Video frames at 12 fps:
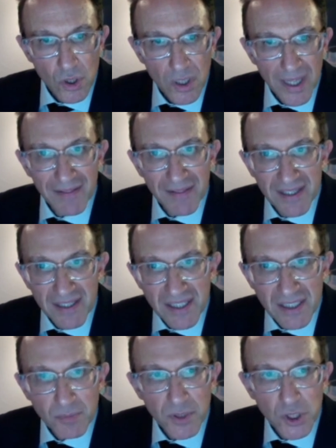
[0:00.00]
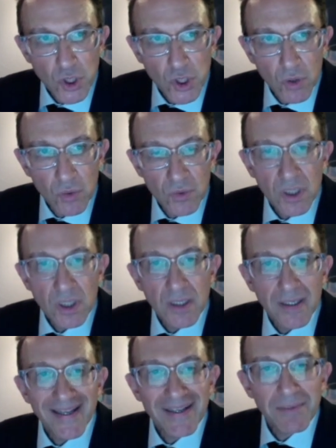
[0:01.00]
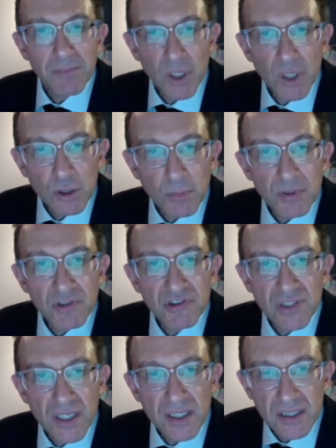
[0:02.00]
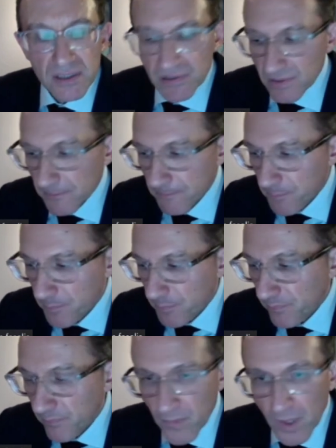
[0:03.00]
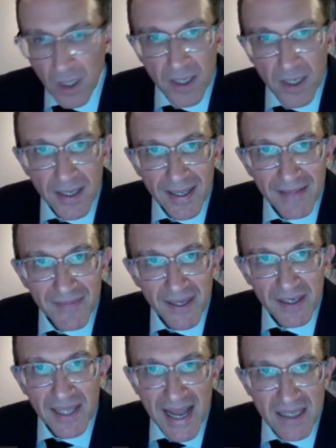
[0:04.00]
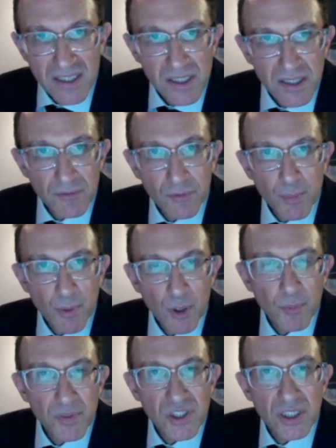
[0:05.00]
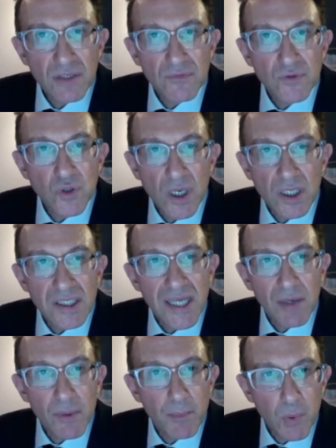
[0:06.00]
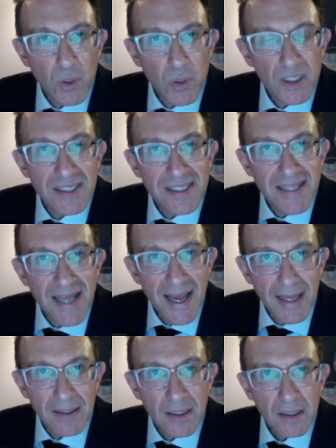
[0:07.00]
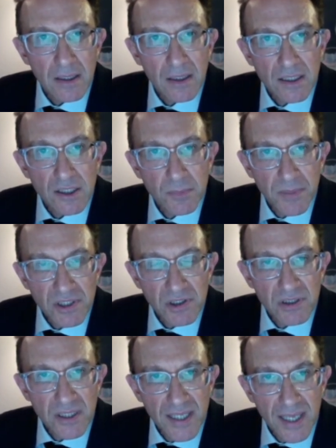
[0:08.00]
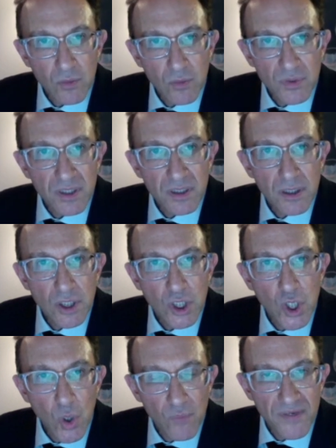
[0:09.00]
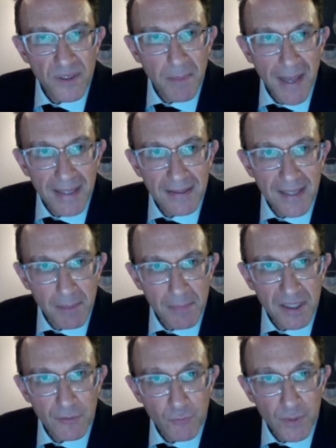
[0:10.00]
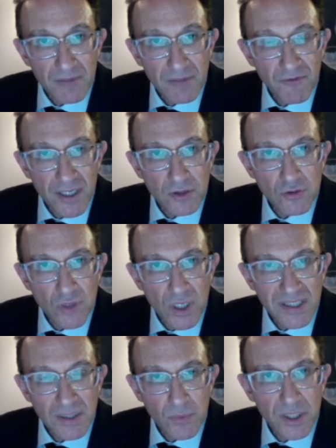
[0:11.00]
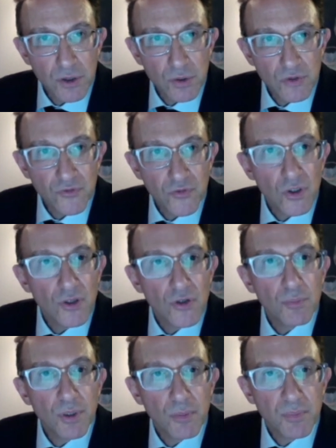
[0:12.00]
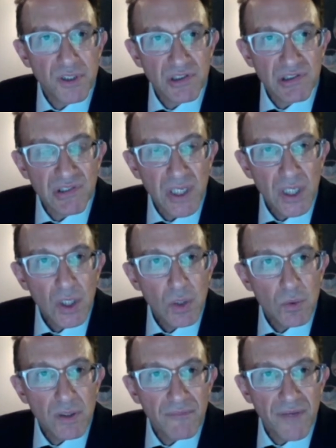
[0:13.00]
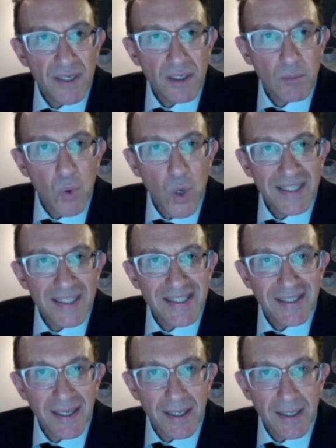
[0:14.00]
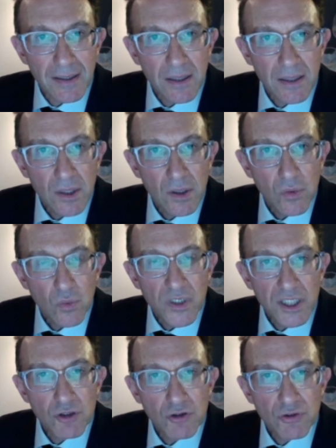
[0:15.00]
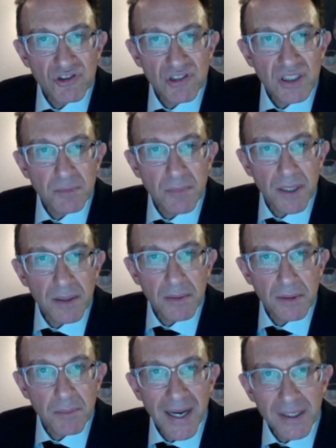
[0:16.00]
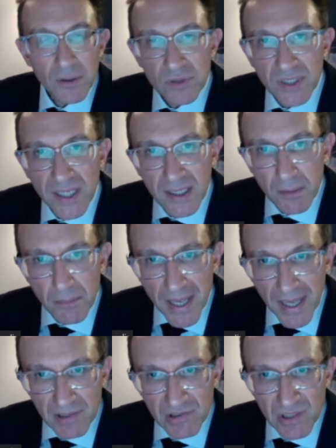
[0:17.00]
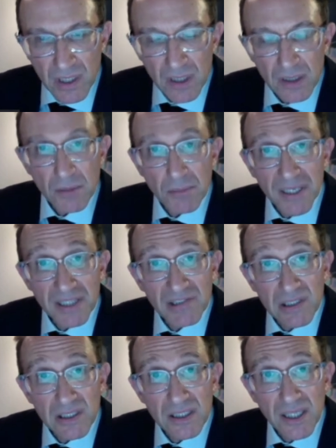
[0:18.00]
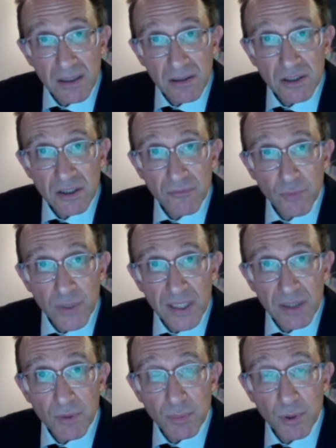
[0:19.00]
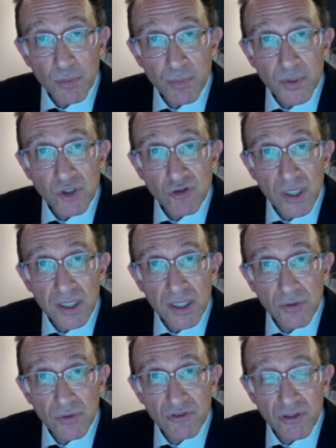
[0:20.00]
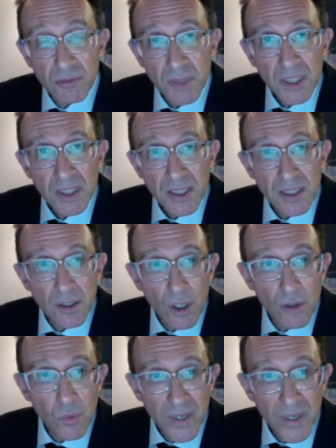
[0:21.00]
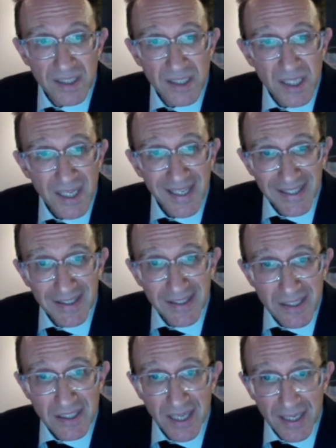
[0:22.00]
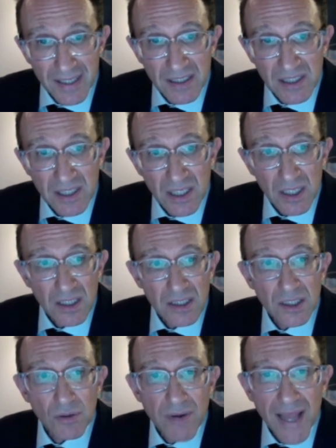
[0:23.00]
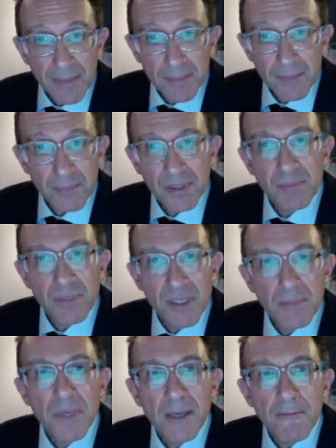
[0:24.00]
And these has been shown in multiple studies. And then lastly, repurposing of drugs. How important is that, especially now with the COVID pandemic, if we can find drugs that we could use for other purposes? With a phenom-wide scan, we could use these biodata banks to basically tell us if we can repurpose drug and use them in other ways. In this case, daraplabdib